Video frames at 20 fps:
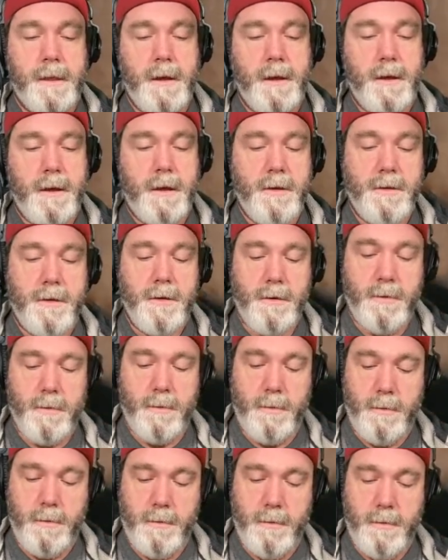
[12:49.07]

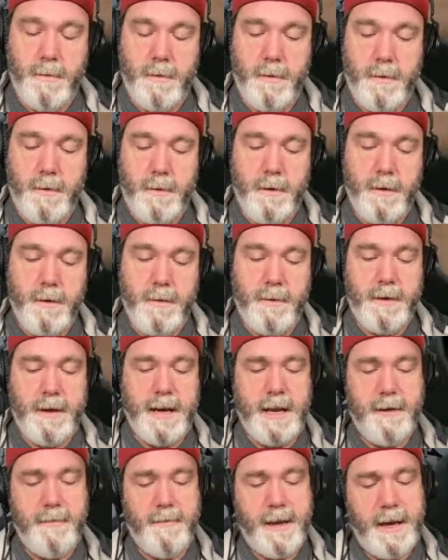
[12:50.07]
So
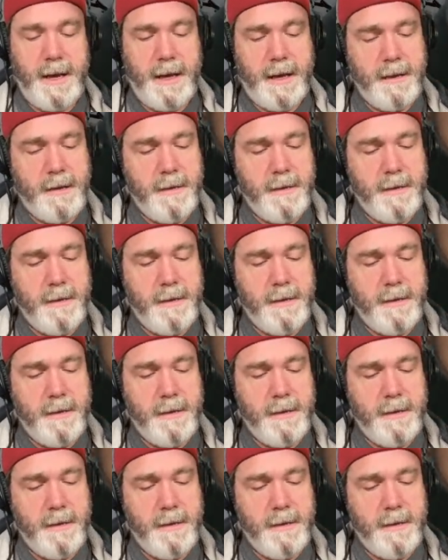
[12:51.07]
kind of like,